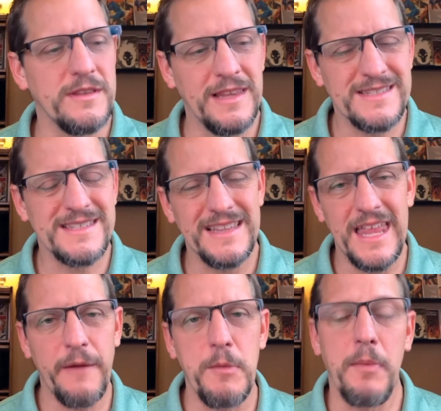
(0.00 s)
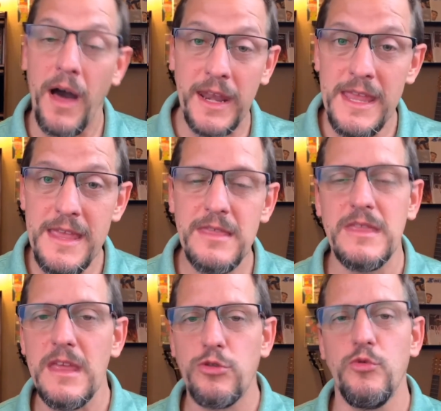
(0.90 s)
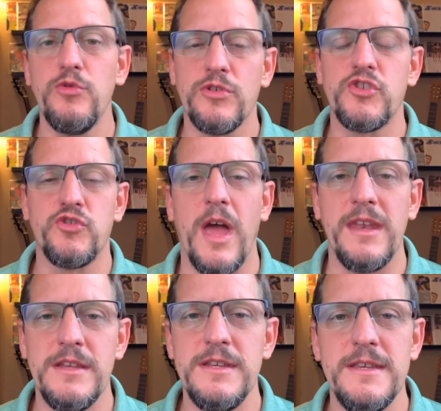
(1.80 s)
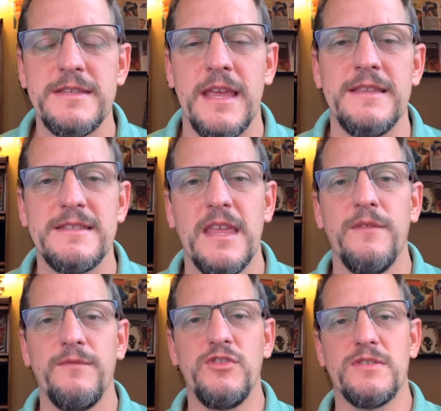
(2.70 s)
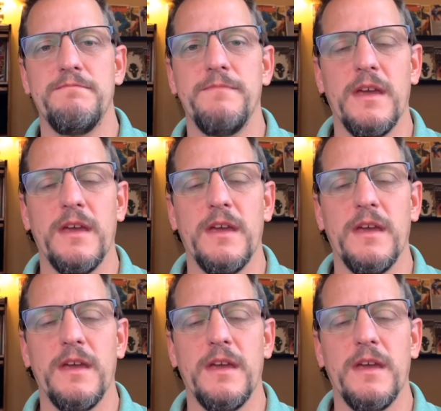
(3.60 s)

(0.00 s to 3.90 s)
let's let everybody think through their strategies instead of just